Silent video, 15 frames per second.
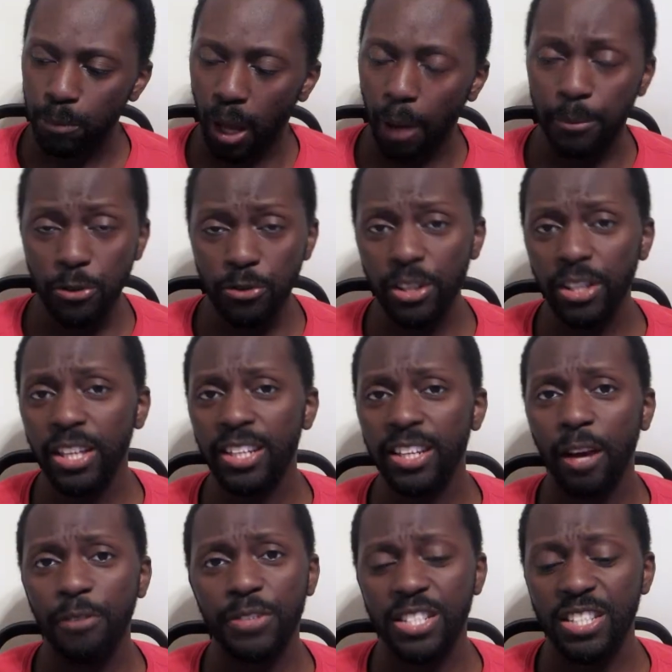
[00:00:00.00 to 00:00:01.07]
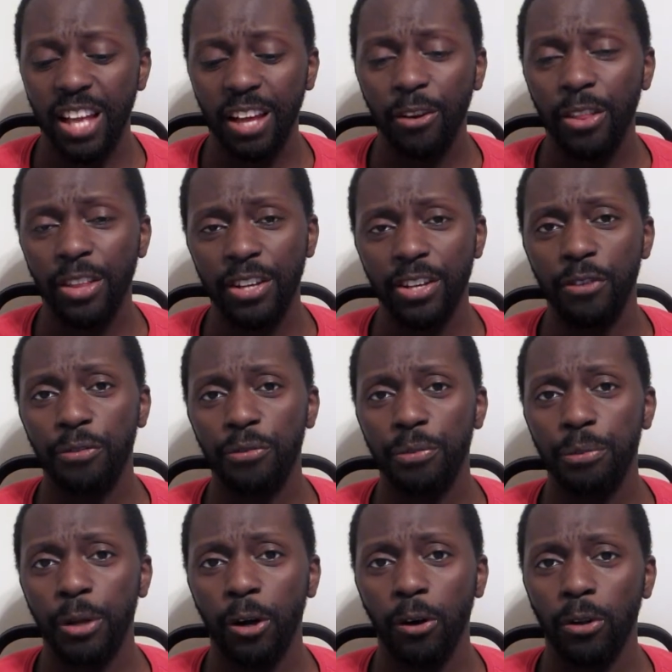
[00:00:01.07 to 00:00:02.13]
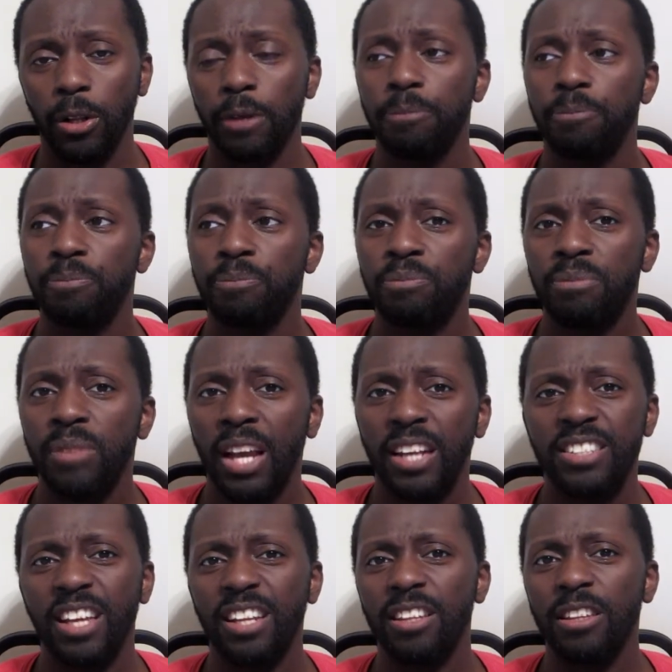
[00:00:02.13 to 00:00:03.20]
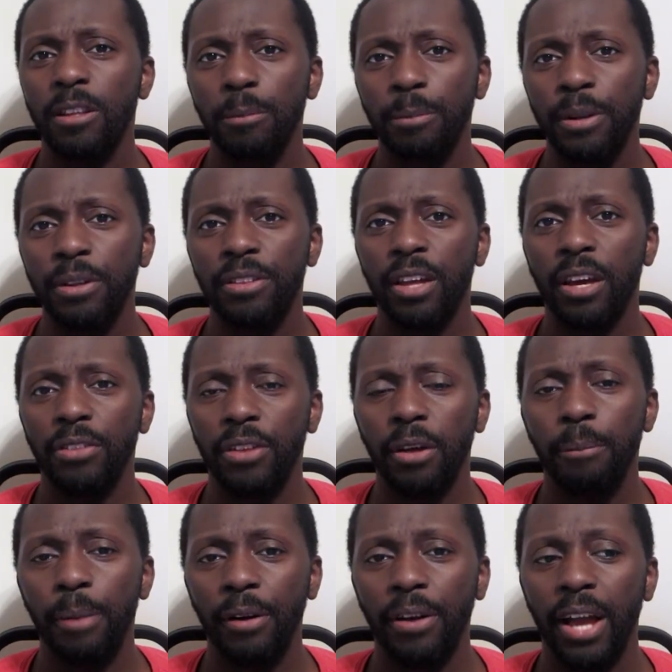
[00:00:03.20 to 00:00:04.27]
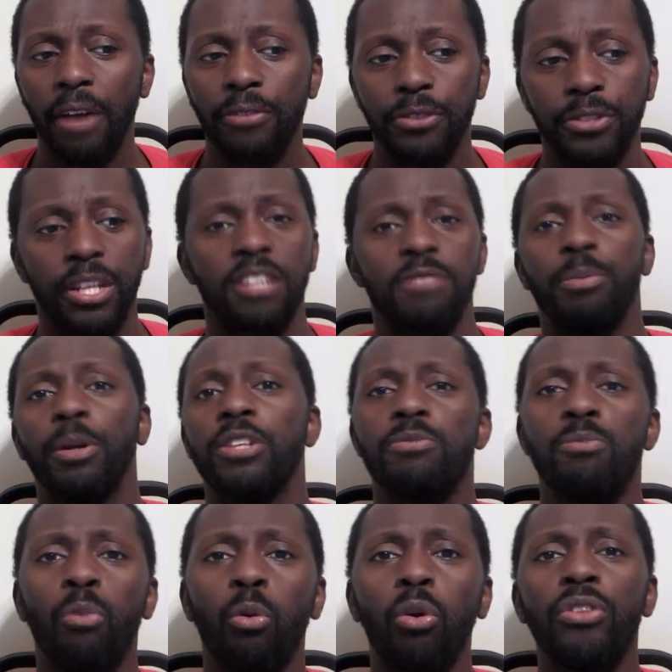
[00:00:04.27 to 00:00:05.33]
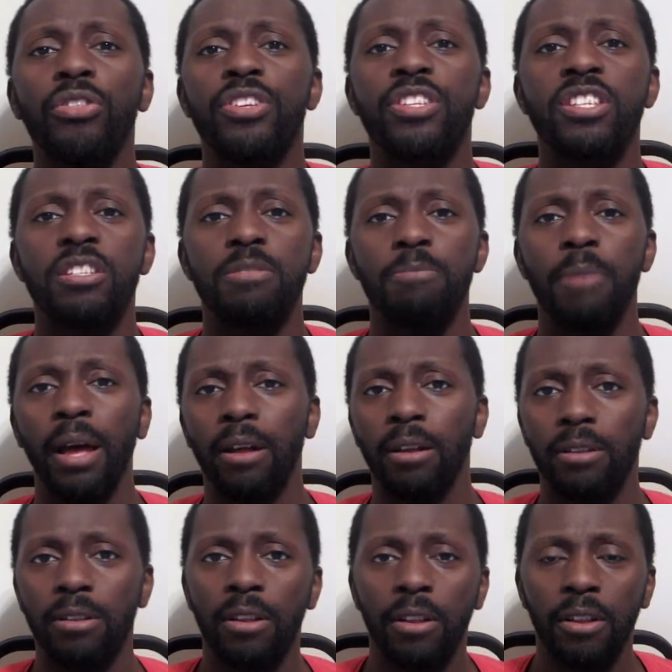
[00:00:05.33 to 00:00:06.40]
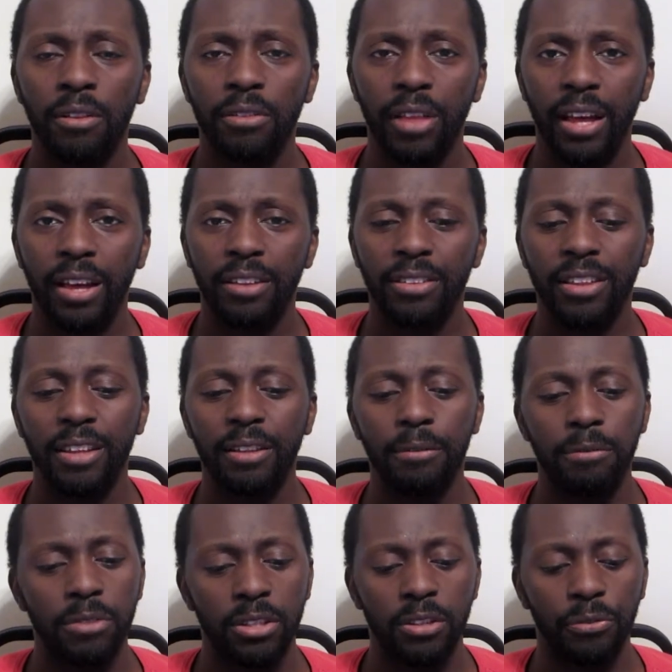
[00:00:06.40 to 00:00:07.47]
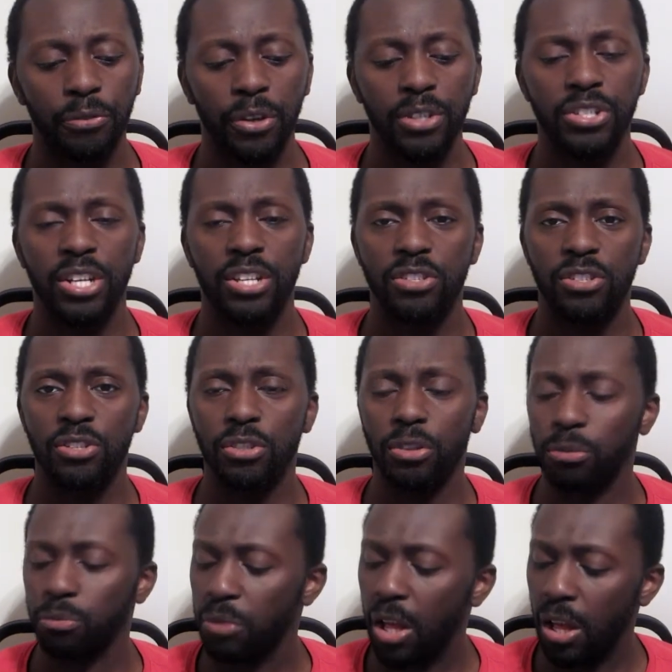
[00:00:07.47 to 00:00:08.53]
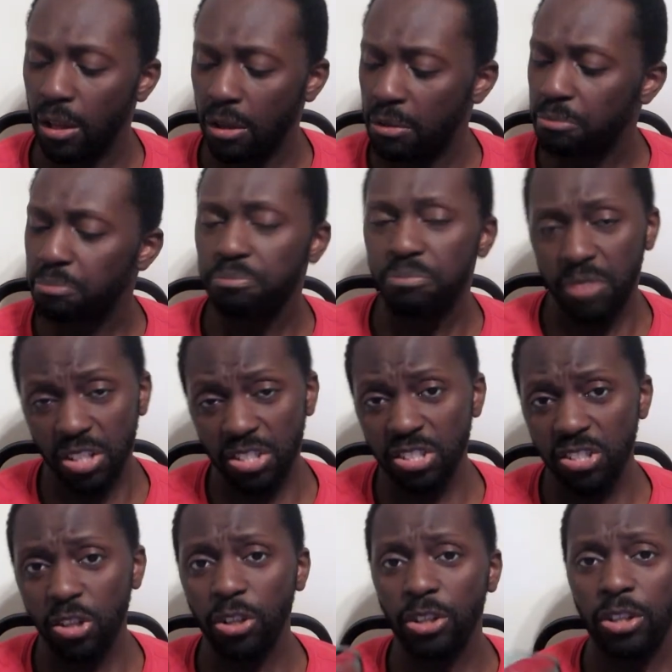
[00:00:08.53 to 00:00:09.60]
Amusingly enough, it's not all that different from the cola. It's got a little bit of the other berry aftertaste, but it's more the smell that, that differentiates the two. This is good